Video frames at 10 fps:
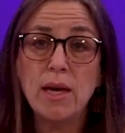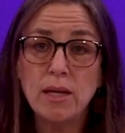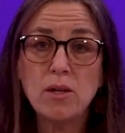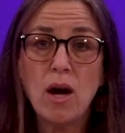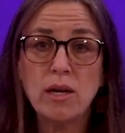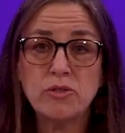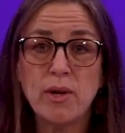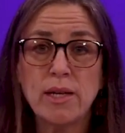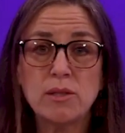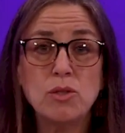in
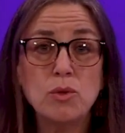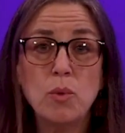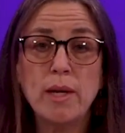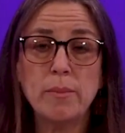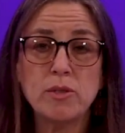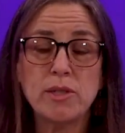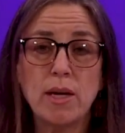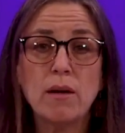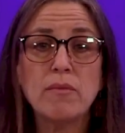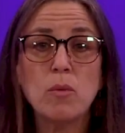contrast to
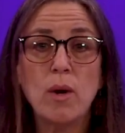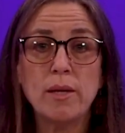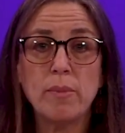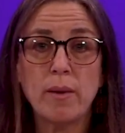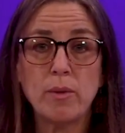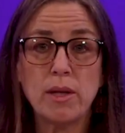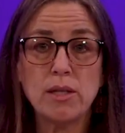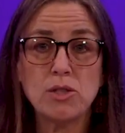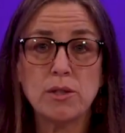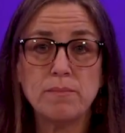20% of the white
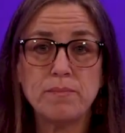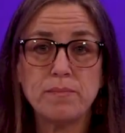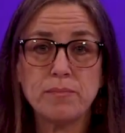population.